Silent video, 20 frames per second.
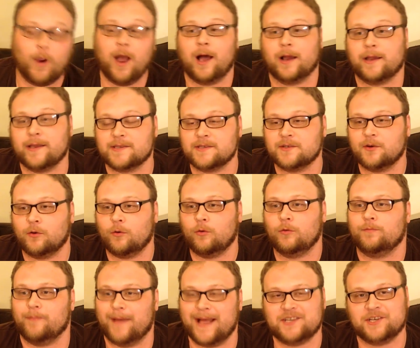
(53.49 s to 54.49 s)
The Rock. It's an
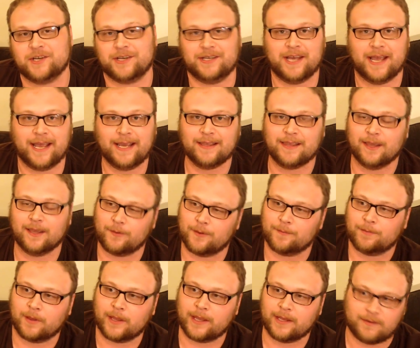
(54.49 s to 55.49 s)
old Magic deck that we
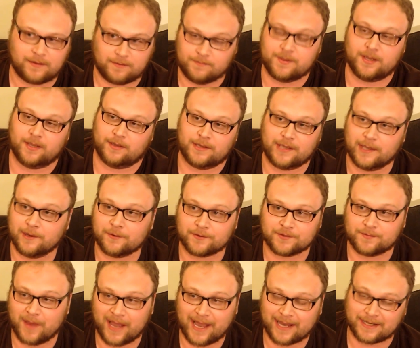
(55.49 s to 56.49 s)
played
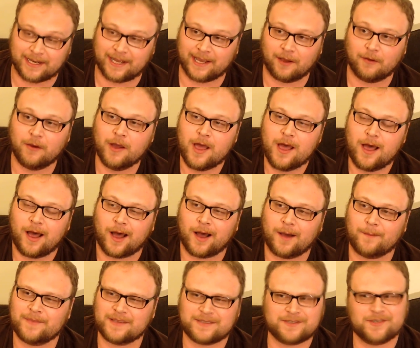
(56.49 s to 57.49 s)
years back now,
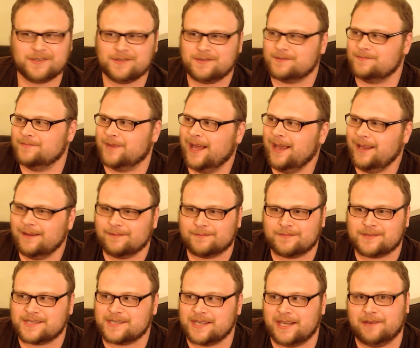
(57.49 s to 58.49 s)
that's just
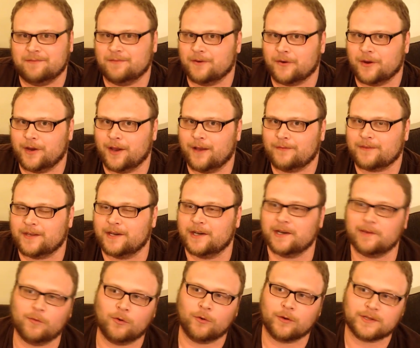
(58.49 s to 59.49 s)
not seen very often
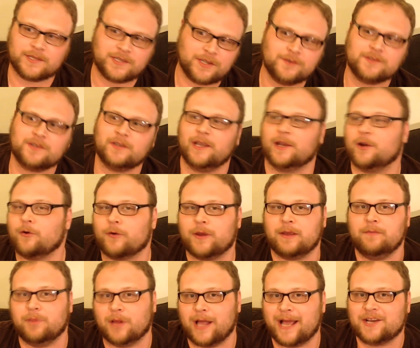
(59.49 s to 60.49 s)
anymore. It's usually a
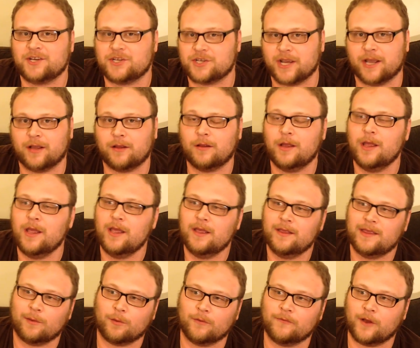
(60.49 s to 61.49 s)
green-black shell
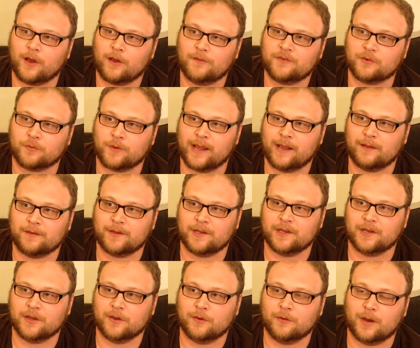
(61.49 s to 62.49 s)
that revolves around,
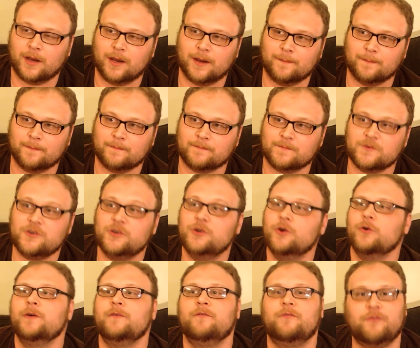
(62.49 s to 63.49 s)
you know,
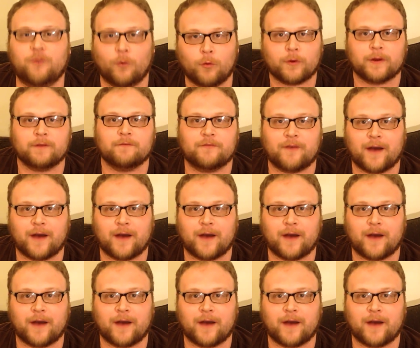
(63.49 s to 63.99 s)
good 4